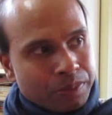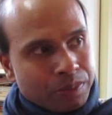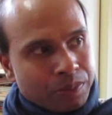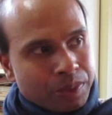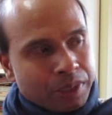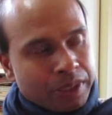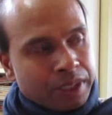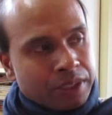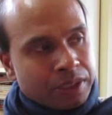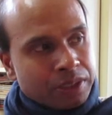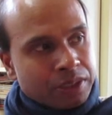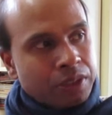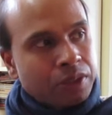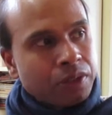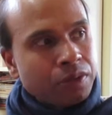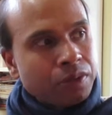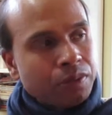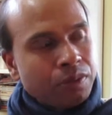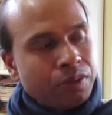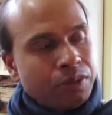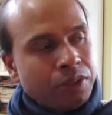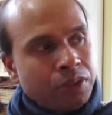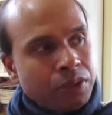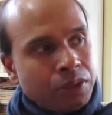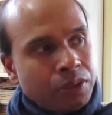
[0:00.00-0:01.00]
Well, there's
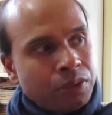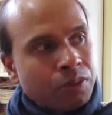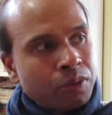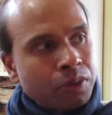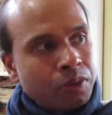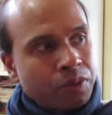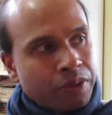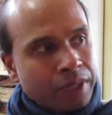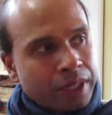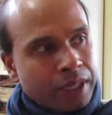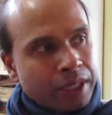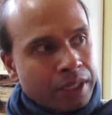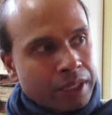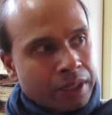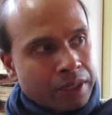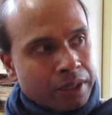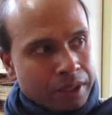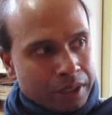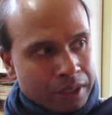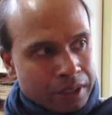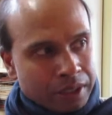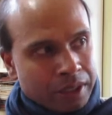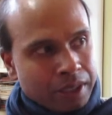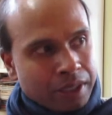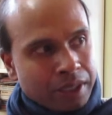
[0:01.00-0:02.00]
no you or the
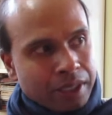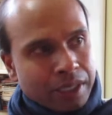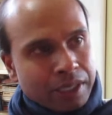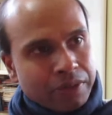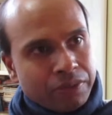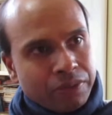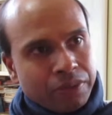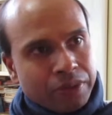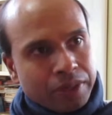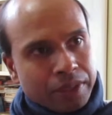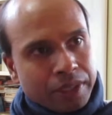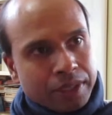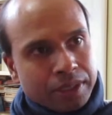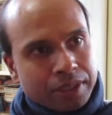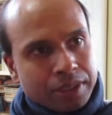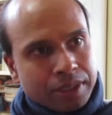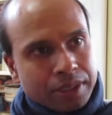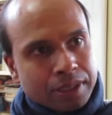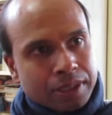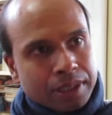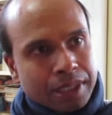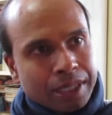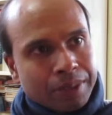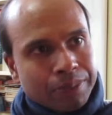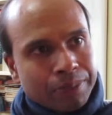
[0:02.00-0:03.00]
other everything is
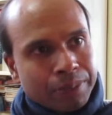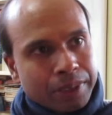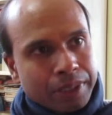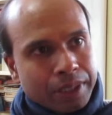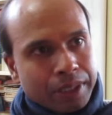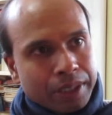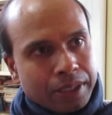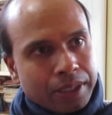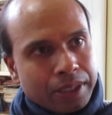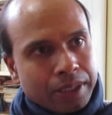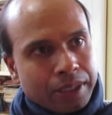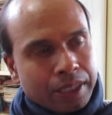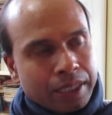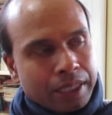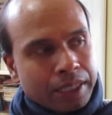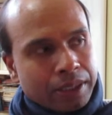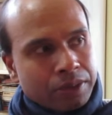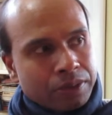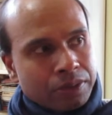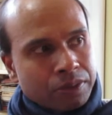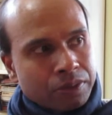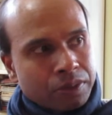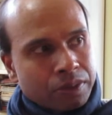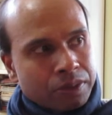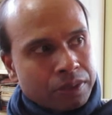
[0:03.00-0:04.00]
just happening in the now,
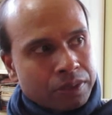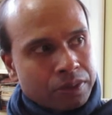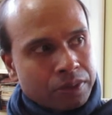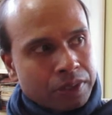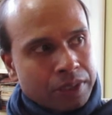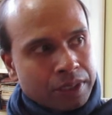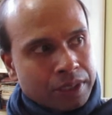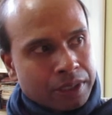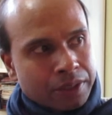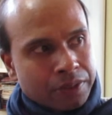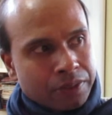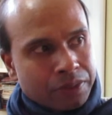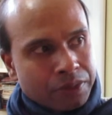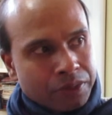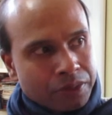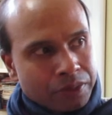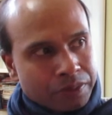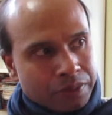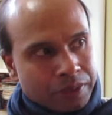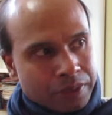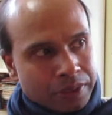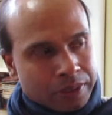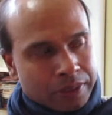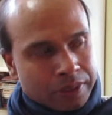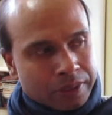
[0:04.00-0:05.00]
orchestrated out of the
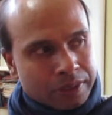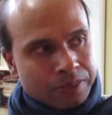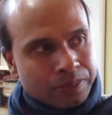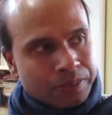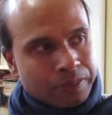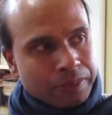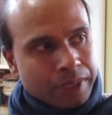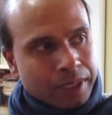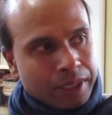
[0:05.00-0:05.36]
universe.